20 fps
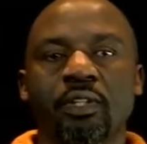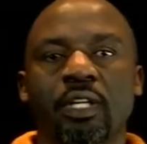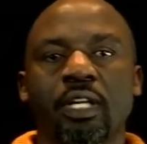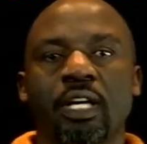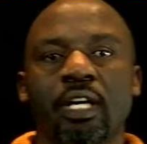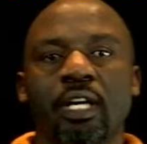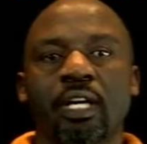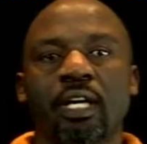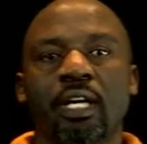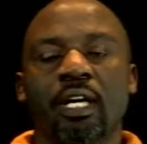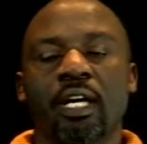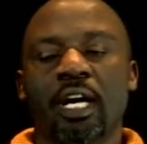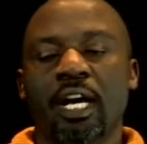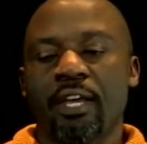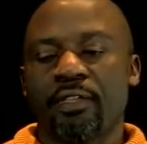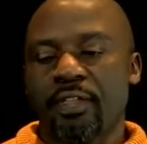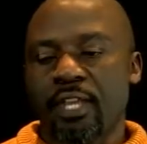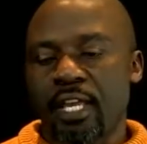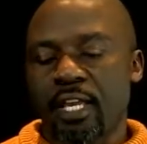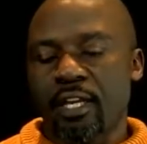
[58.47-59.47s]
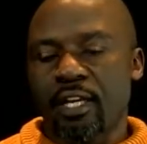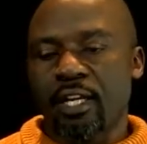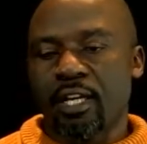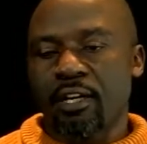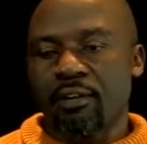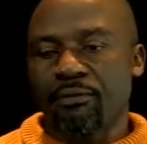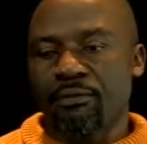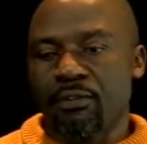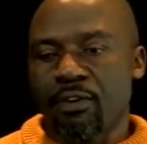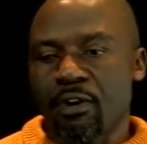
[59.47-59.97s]
I think
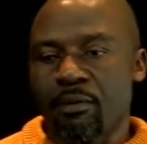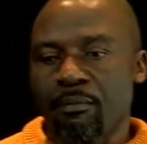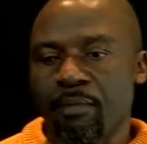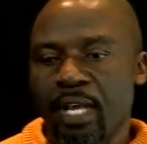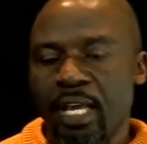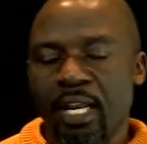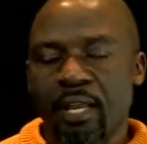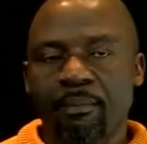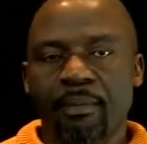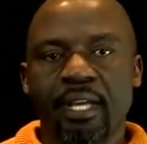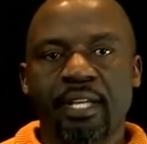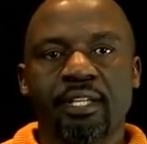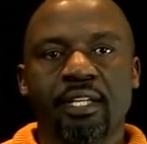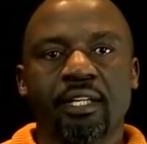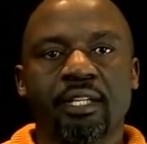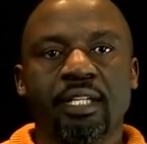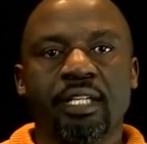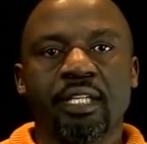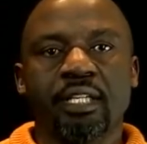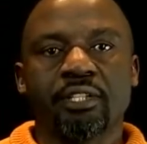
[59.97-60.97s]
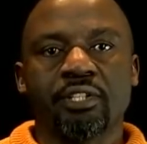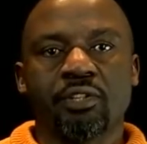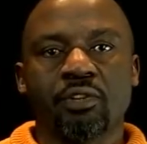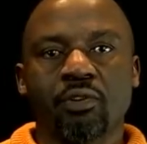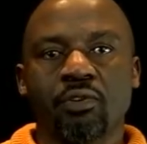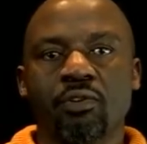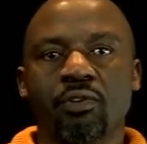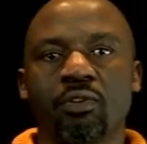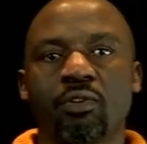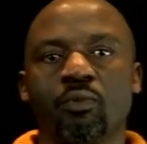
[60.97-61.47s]
from elementary
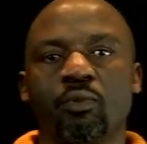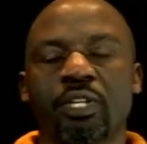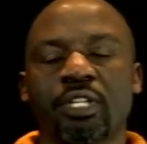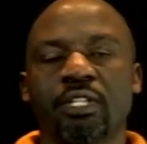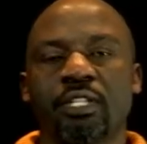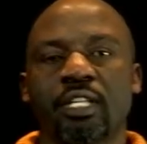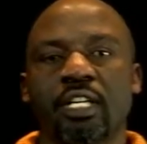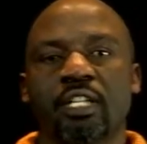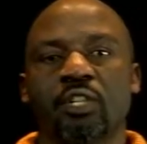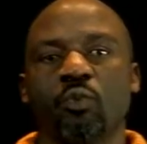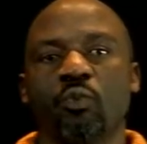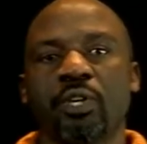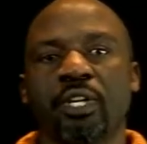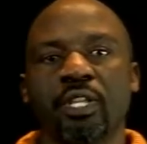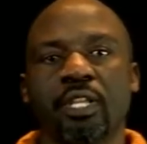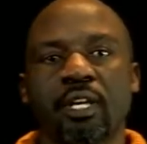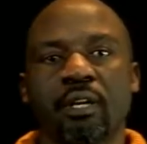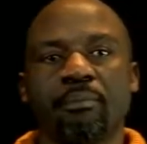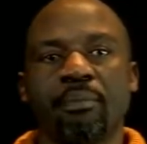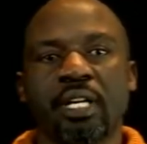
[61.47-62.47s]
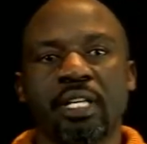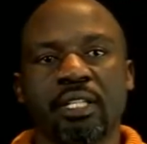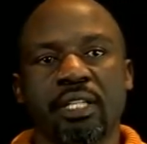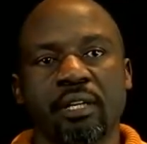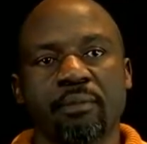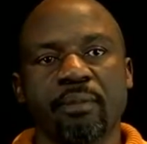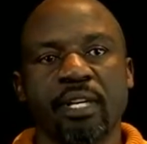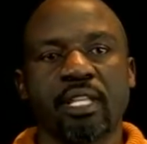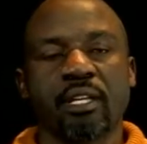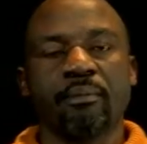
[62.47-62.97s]
school, we start with a
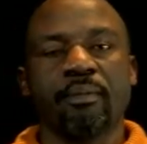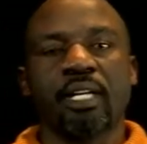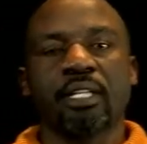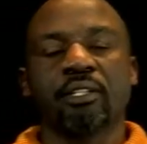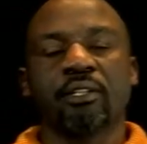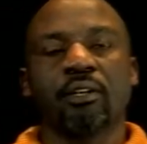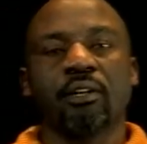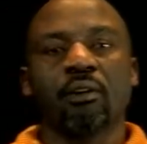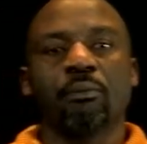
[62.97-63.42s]
basic mathematical